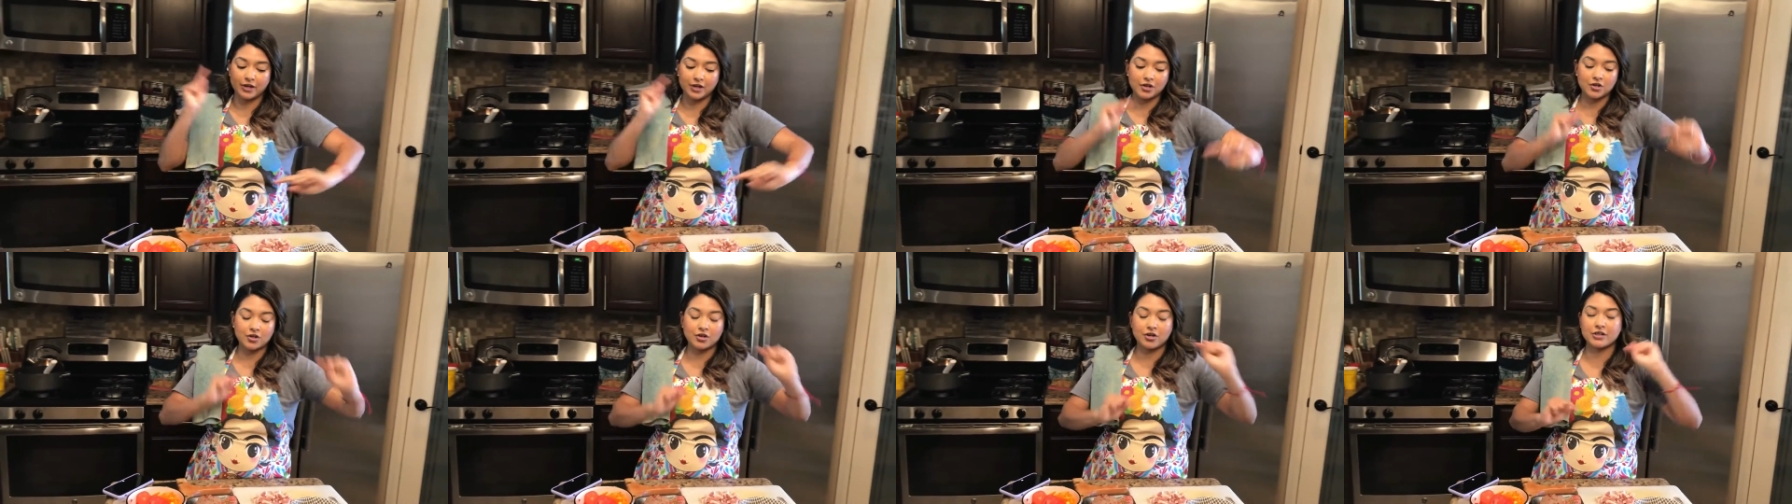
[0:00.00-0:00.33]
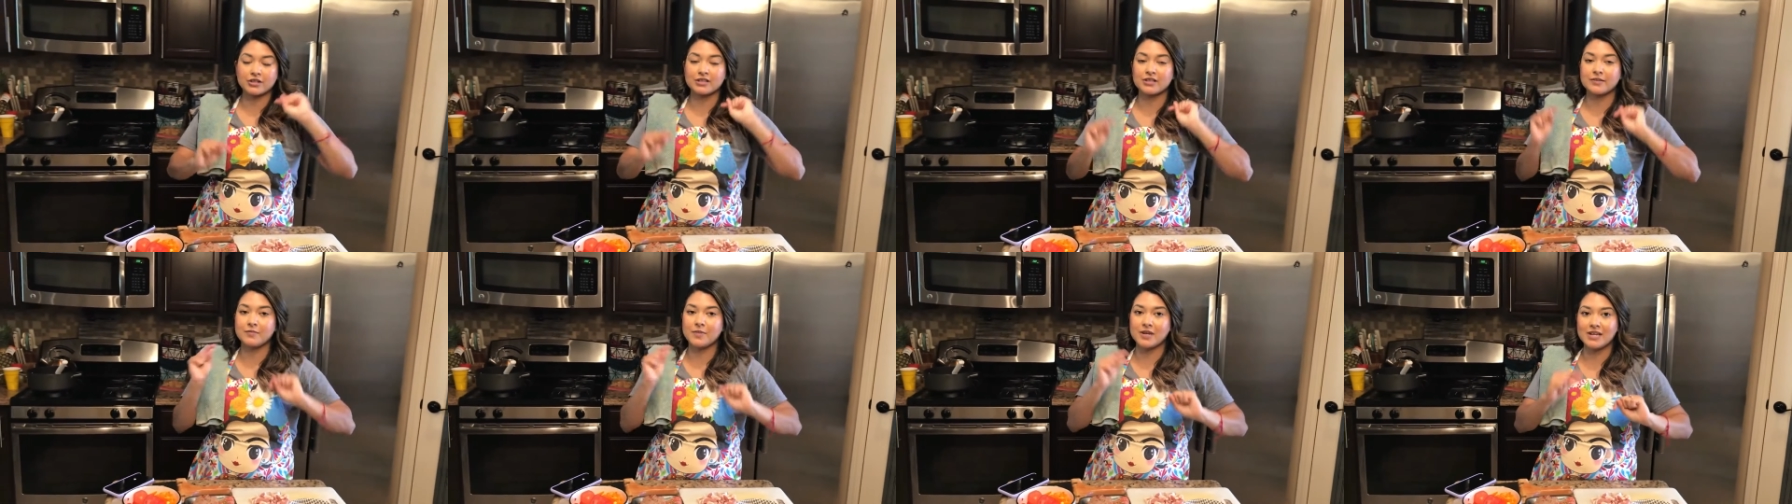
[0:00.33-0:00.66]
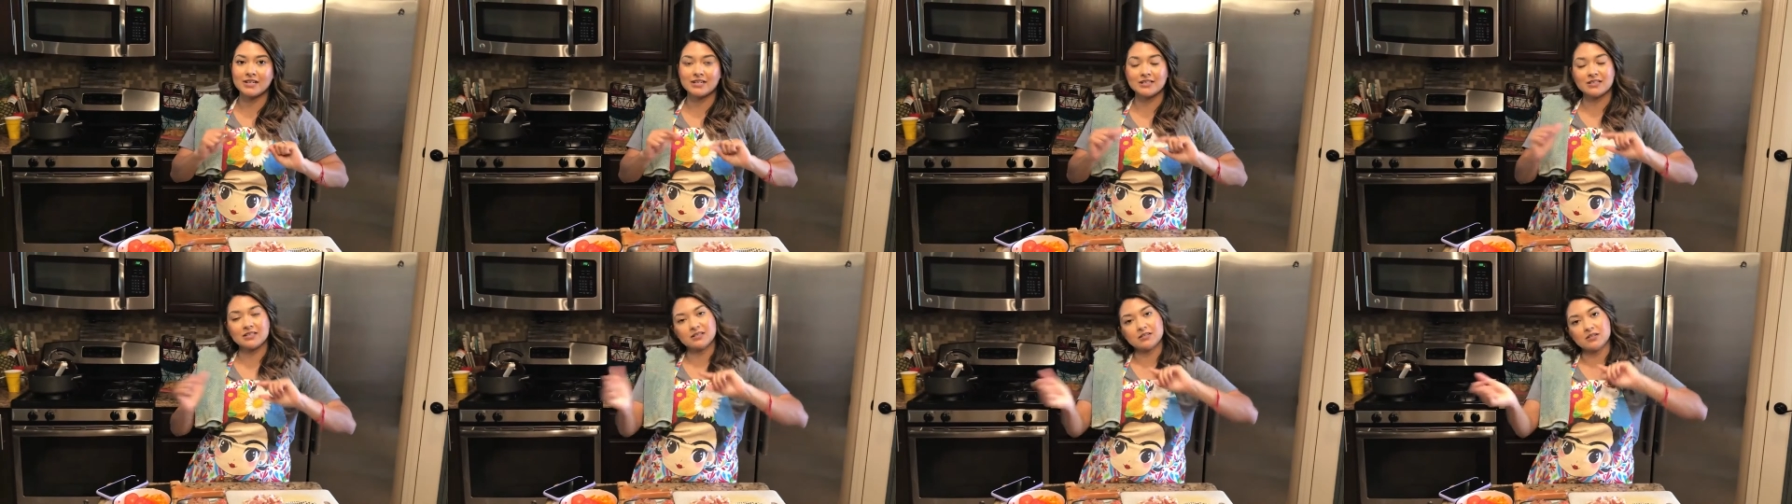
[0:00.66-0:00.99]
and cook the
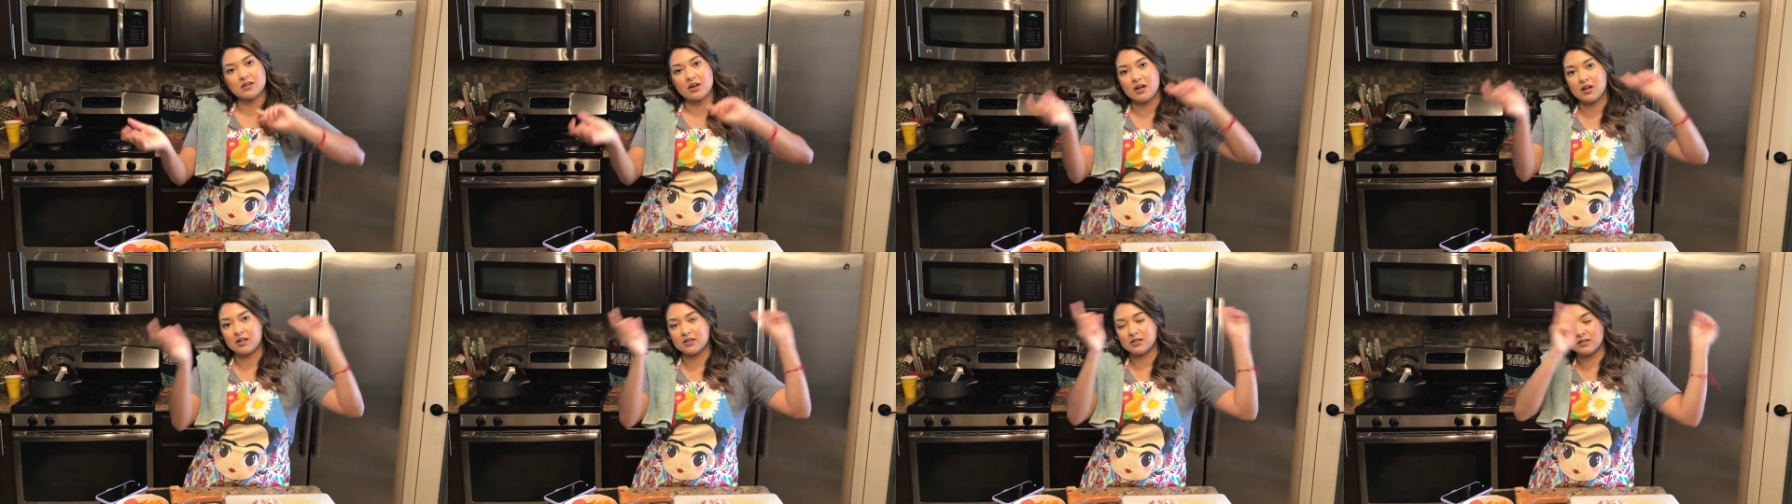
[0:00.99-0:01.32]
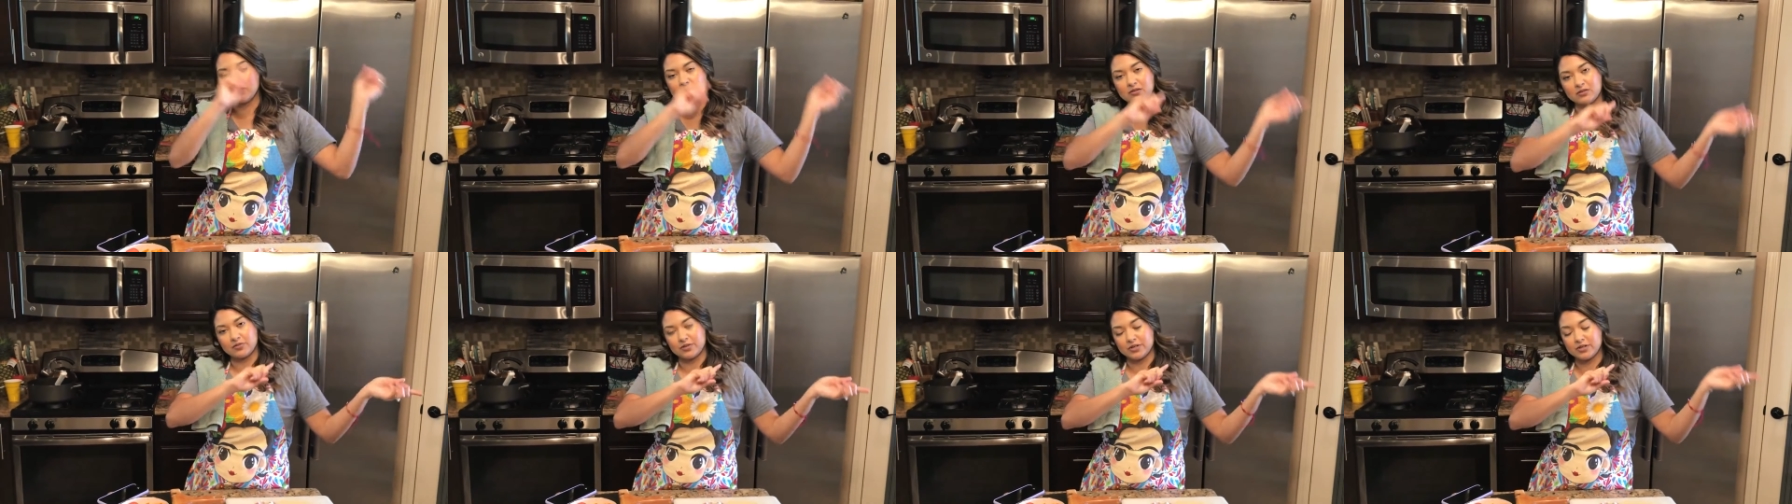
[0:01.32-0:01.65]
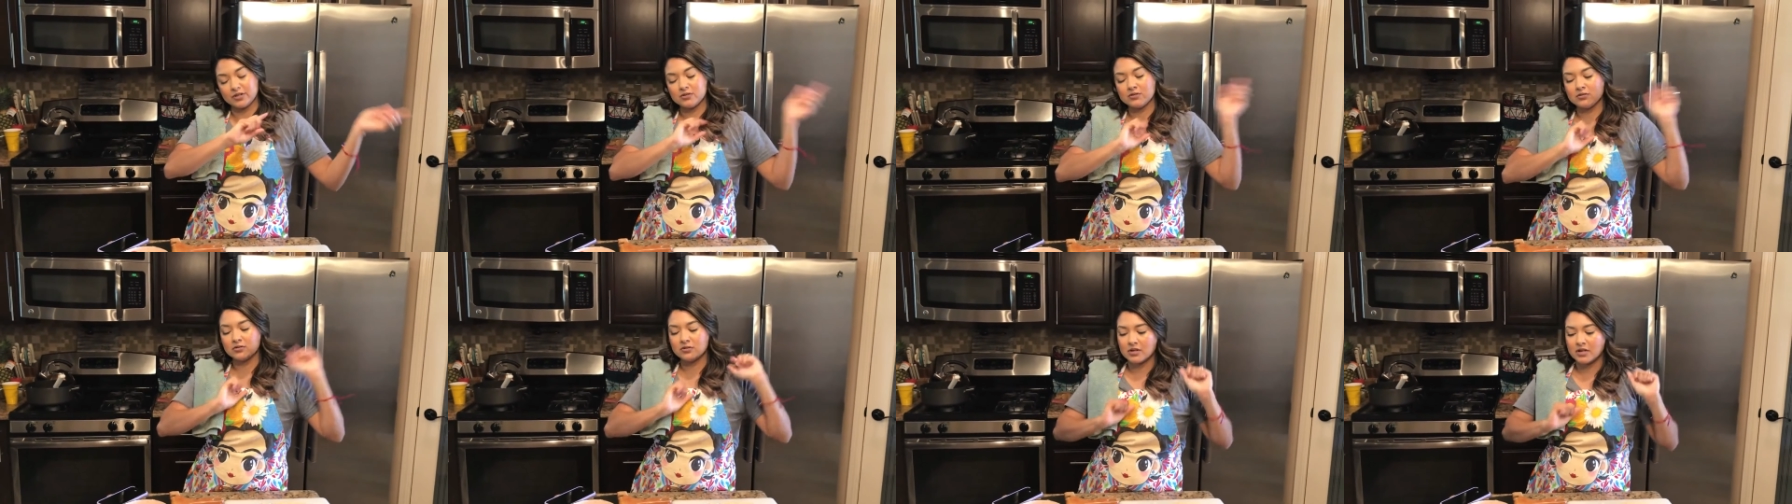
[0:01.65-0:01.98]
meats on the
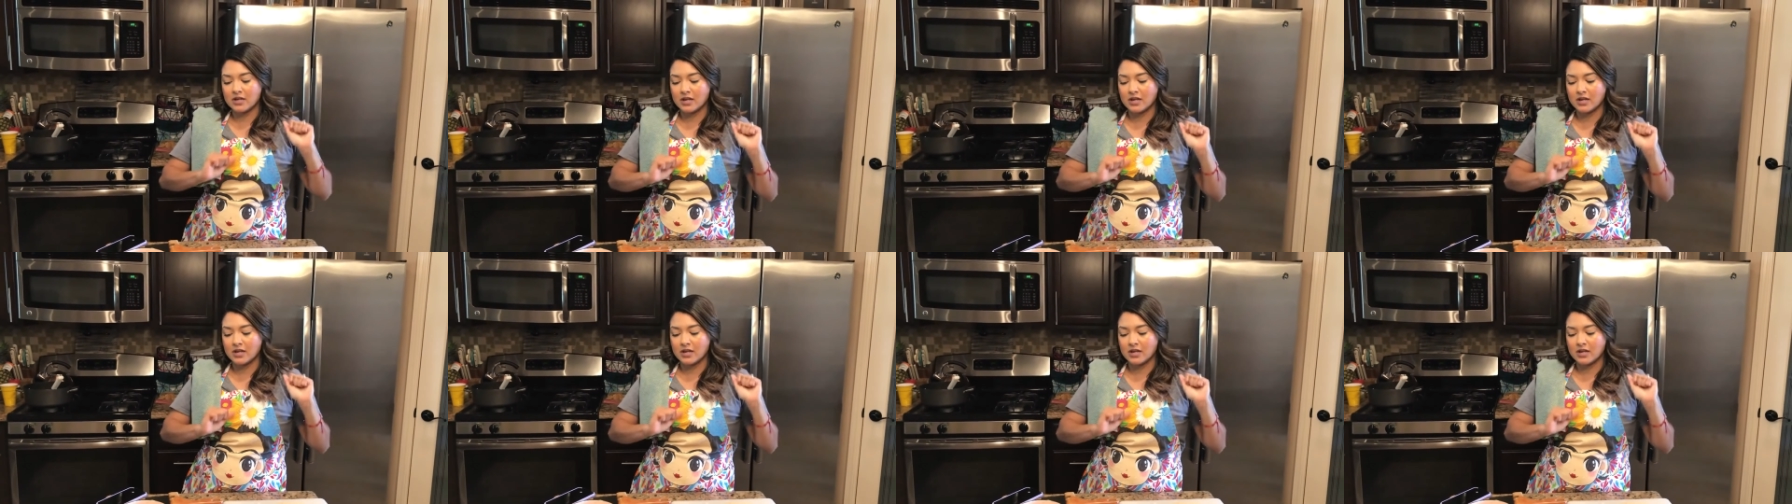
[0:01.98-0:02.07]
grill,